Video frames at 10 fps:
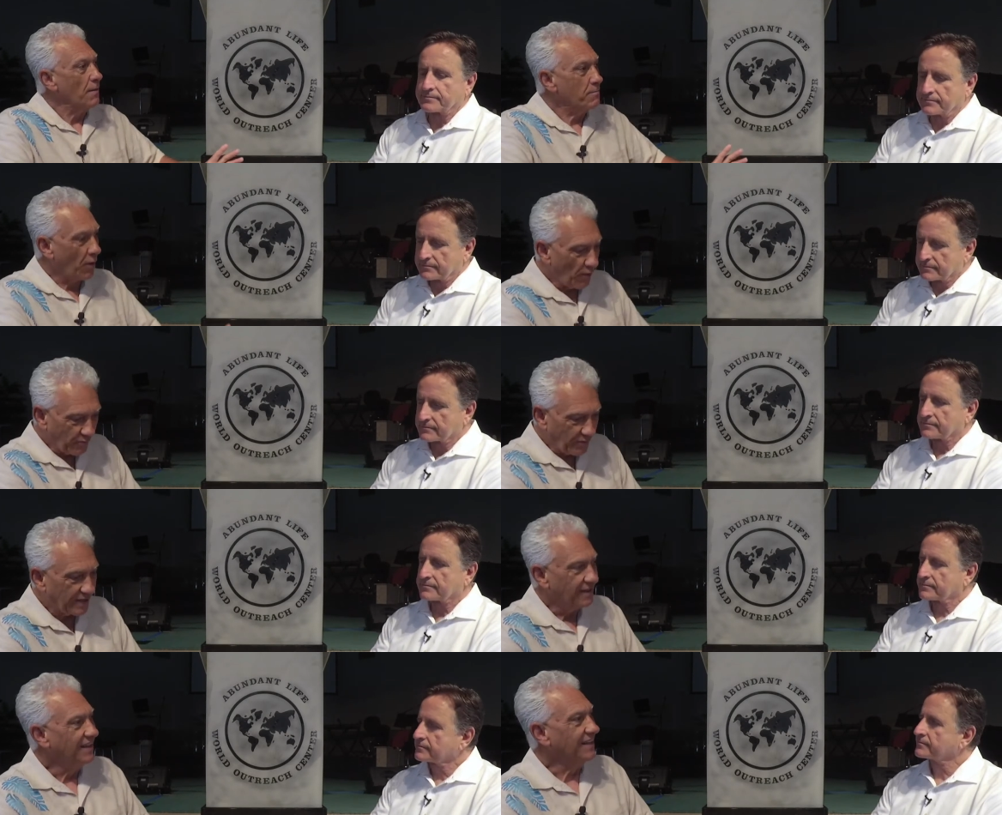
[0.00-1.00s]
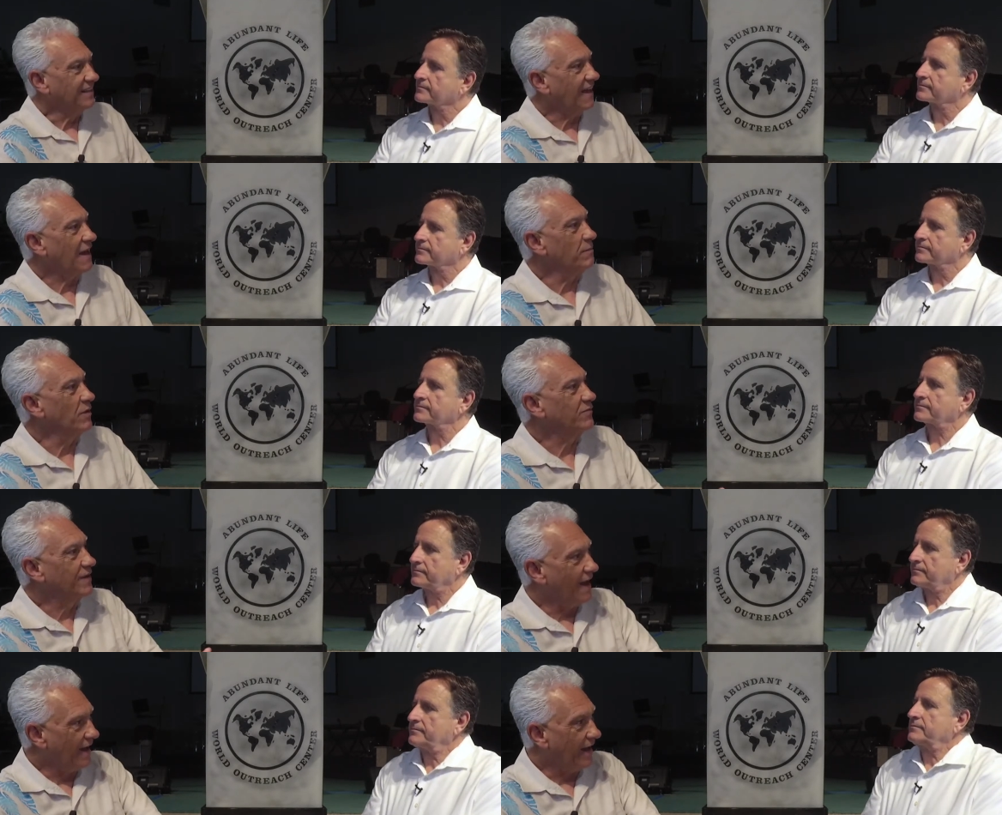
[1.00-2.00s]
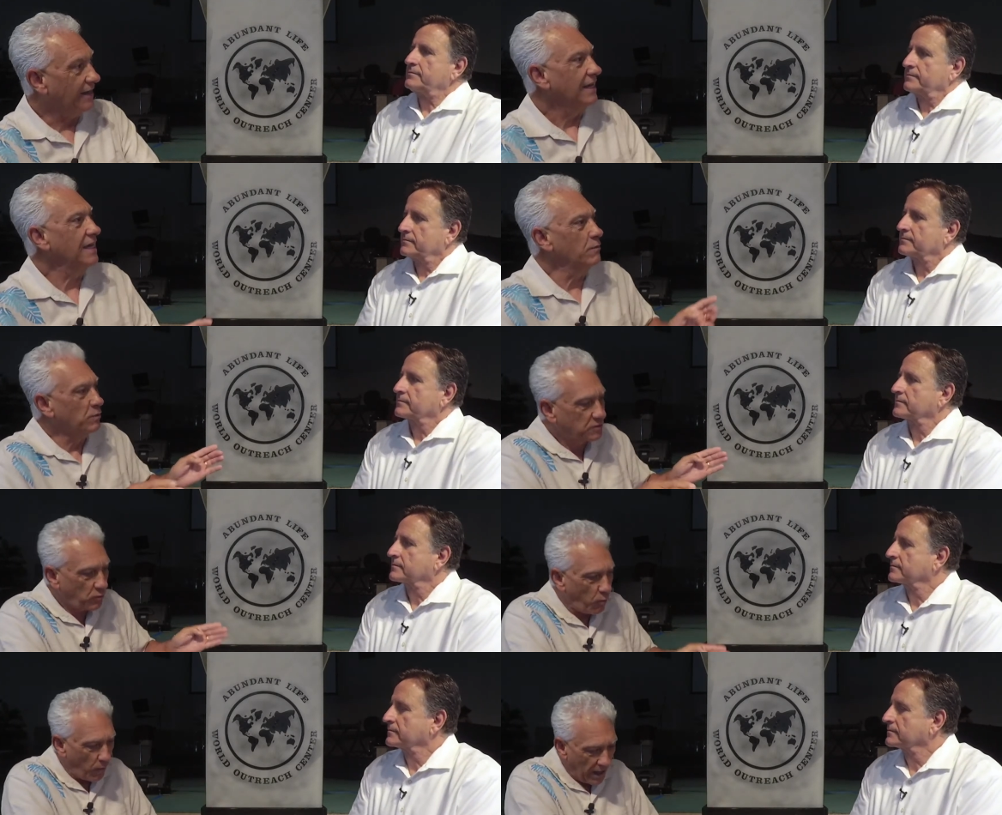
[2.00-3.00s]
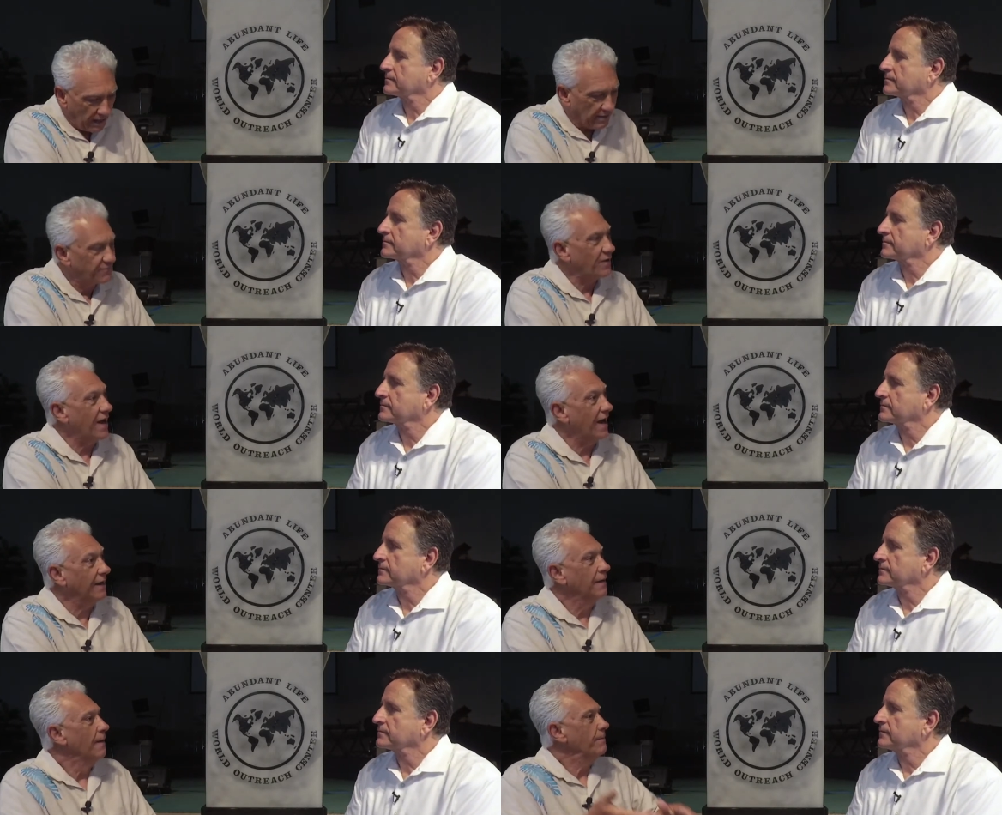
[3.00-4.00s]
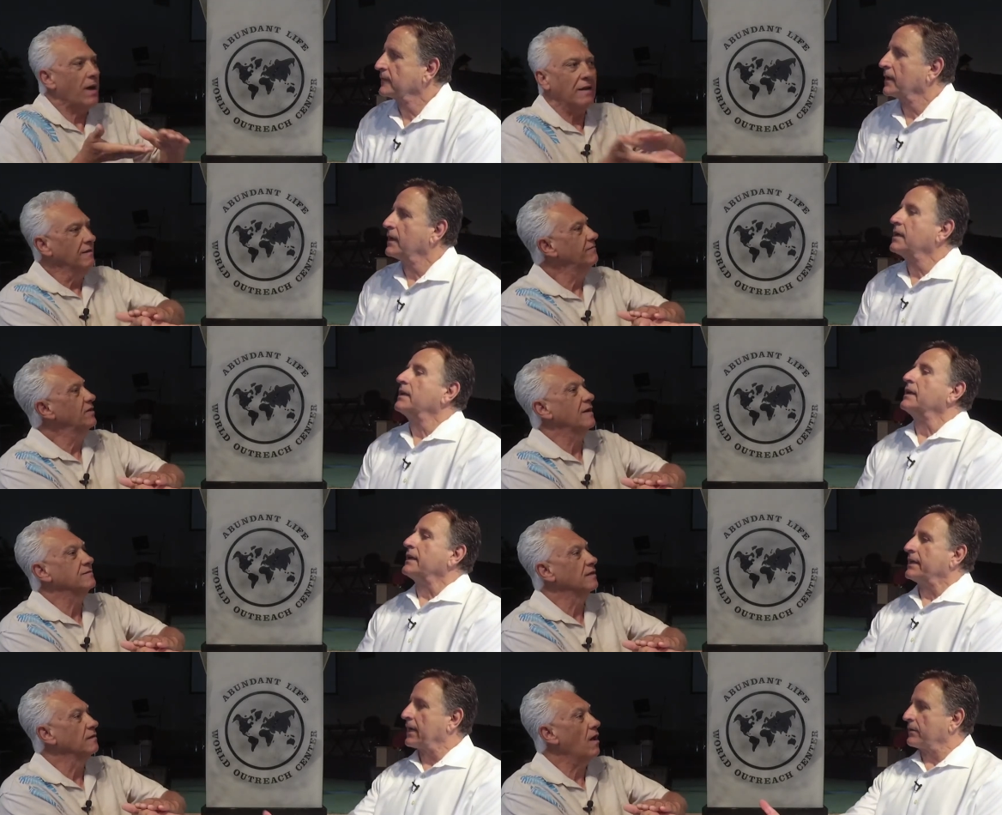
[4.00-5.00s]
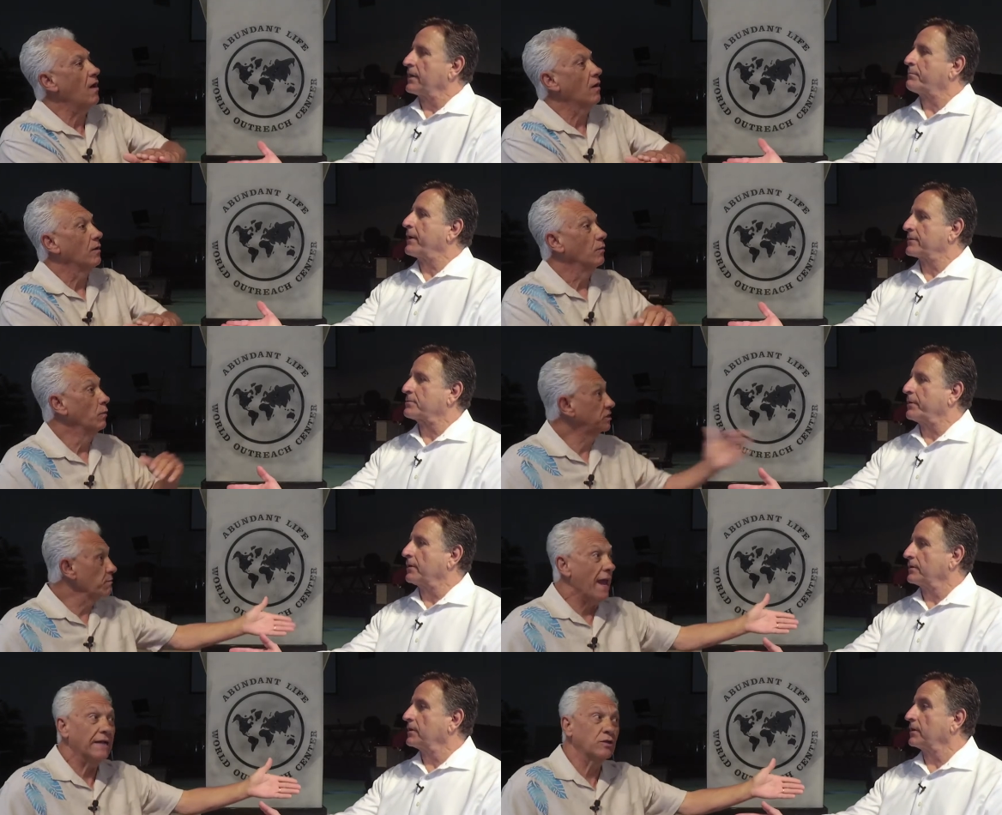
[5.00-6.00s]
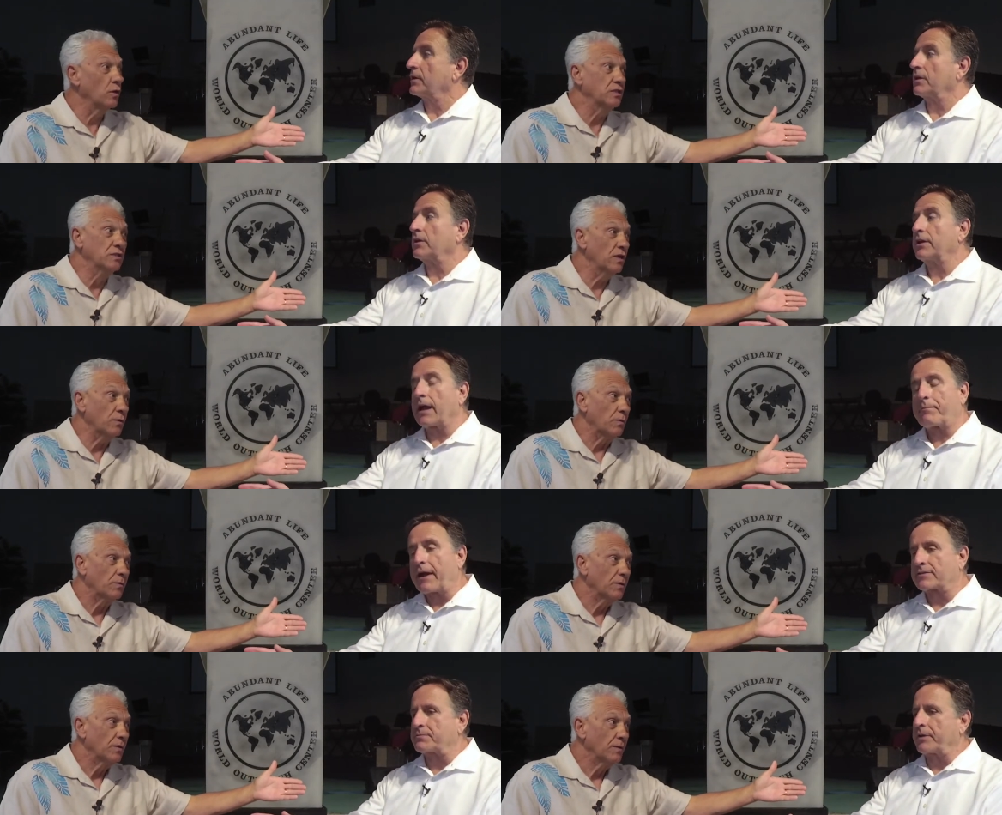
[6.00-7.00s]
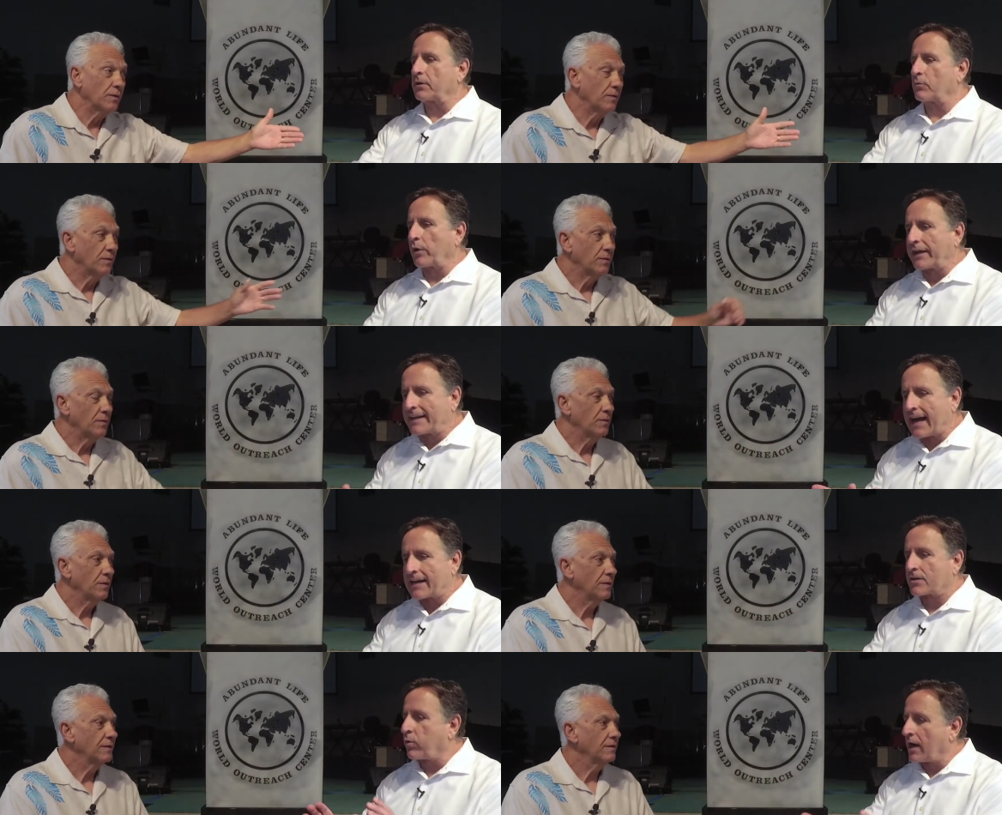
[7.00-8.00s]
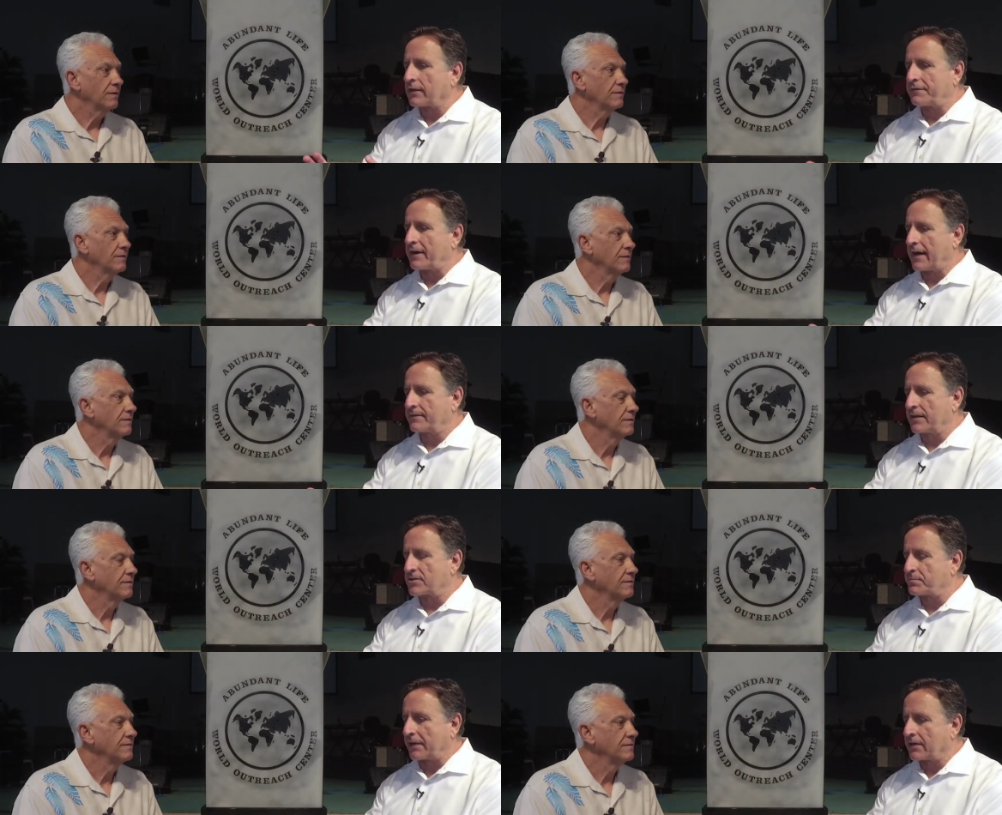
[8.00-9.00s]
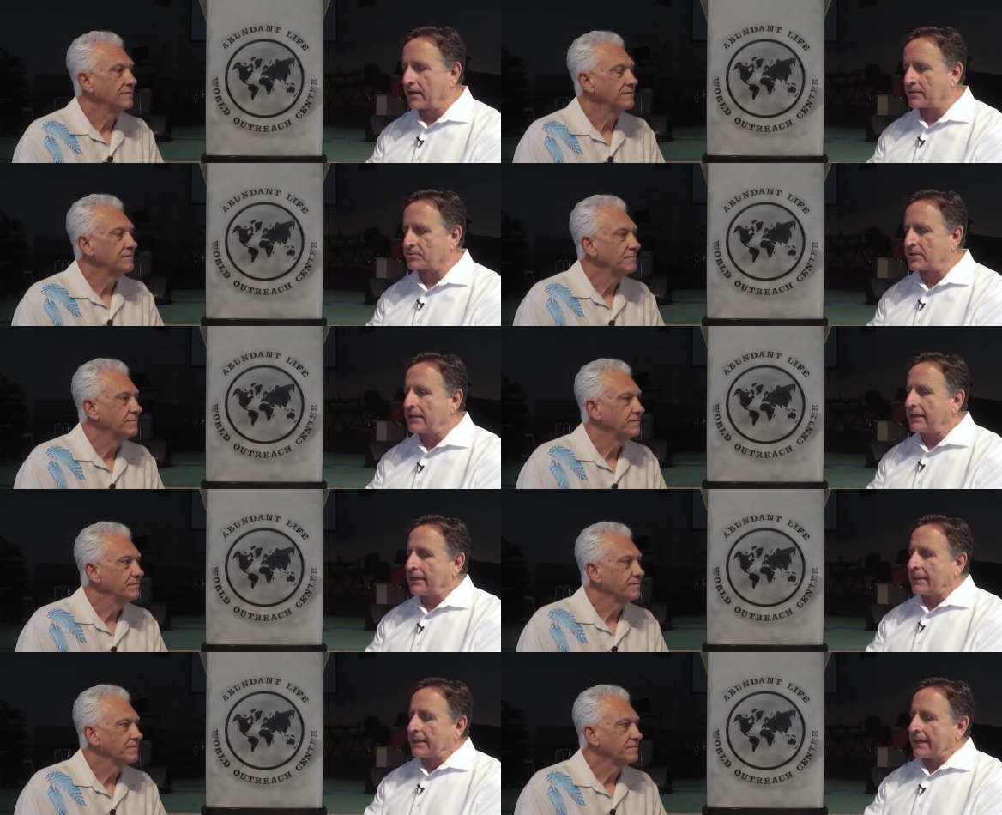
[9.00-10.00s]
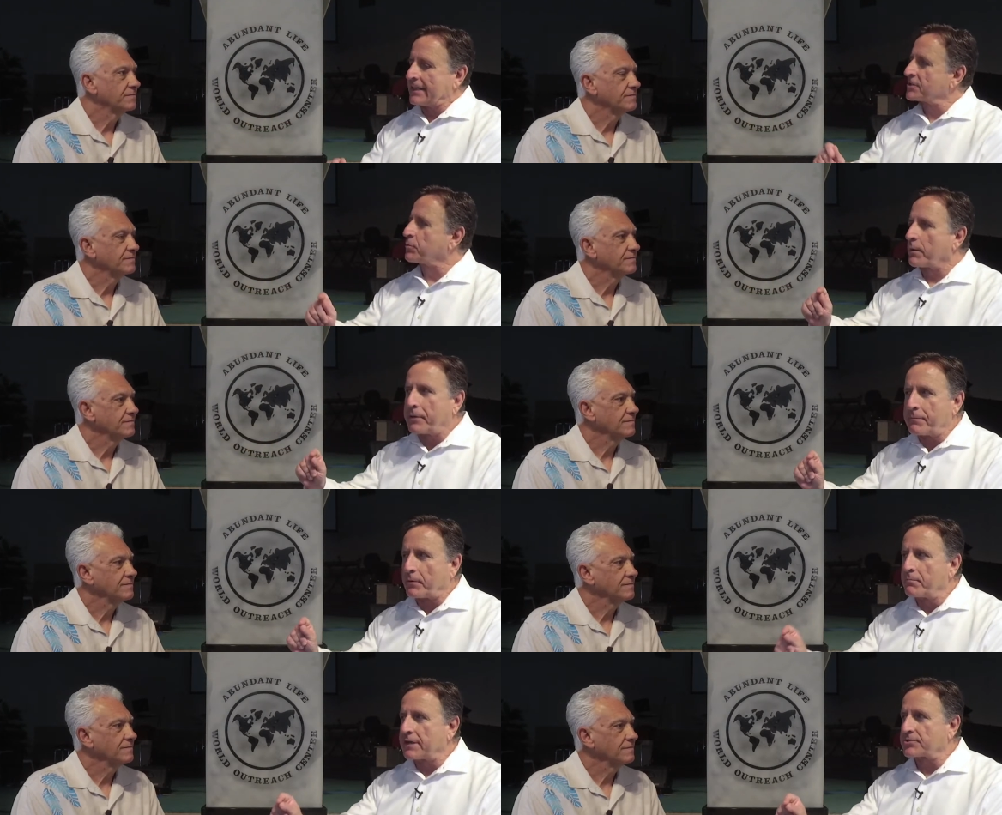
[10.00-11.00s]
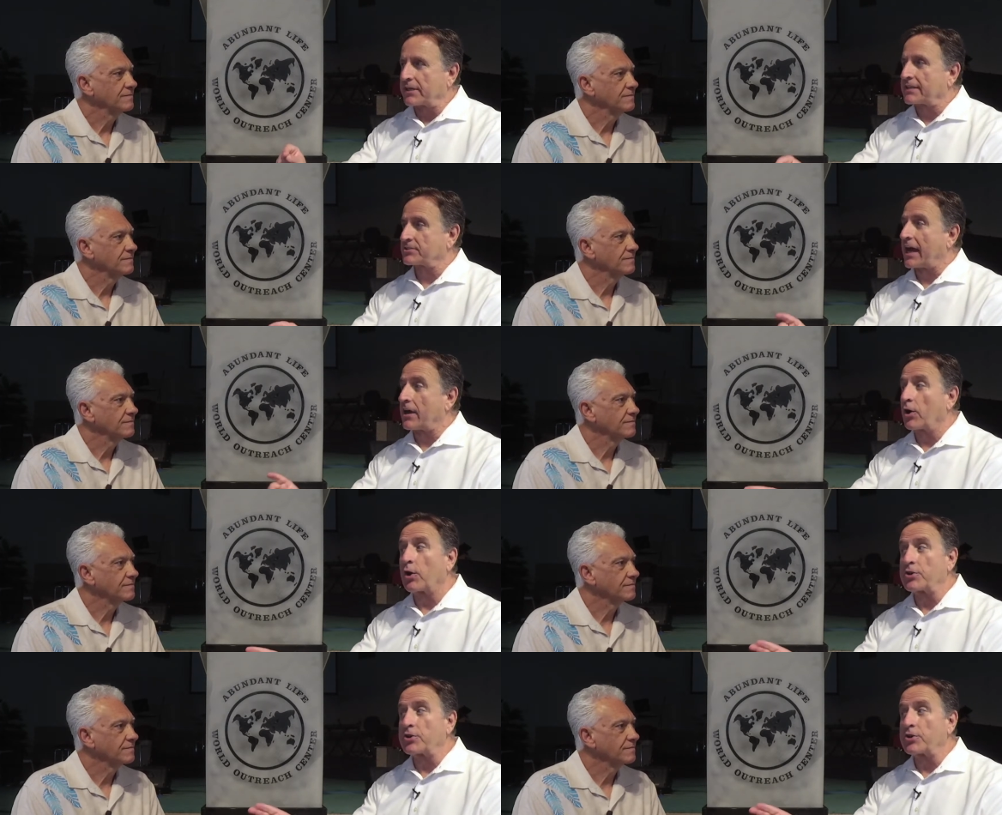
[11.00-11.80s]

Speaker 1: perfect Lamb of God. He was qualified by living under the now, law, now, which Bill, man
Speaker 2: couldn't do. Yeah, Pastor Bill, we got to qualify this because here's where people miss it. Because I heard